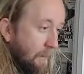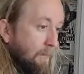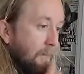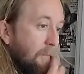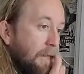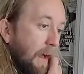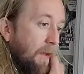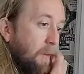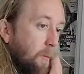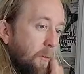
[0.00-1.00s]
Something
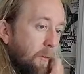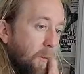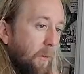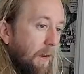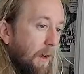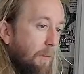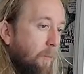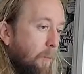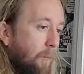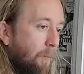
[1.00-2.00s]
that what I
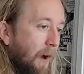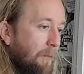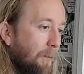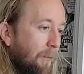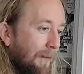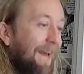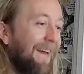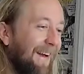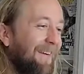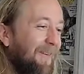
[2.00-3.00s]
probably want,
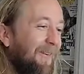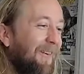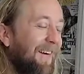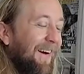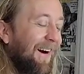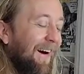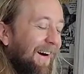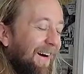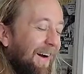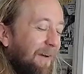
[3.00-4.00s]
yeah, cool.
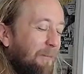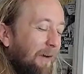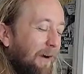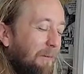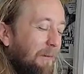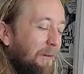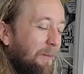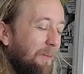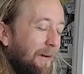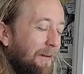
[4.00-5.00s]
I probably
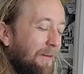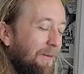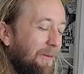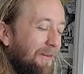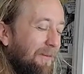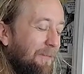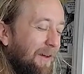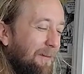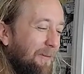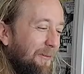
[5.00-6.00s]
want you to
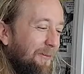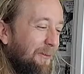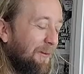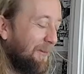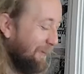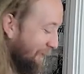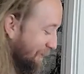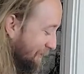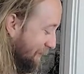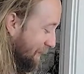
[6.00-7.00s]
be able to do in the
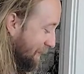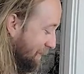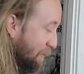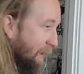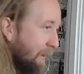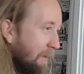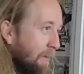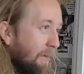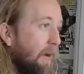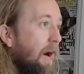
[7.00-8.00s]
future is play
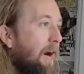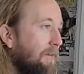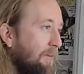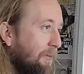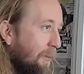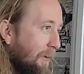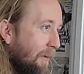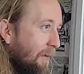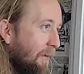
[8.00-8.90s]
the octave chord.